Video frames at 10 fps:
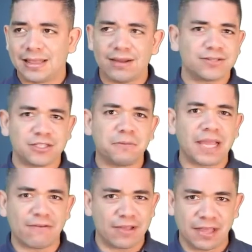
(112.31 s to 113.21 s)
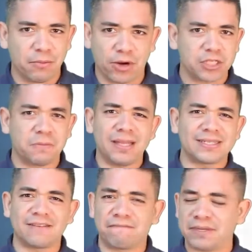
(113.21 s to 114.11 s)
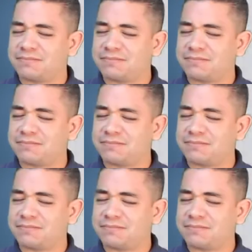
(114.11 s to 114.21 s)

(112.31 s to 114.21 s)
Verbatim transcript: That'll just make everything more expensive.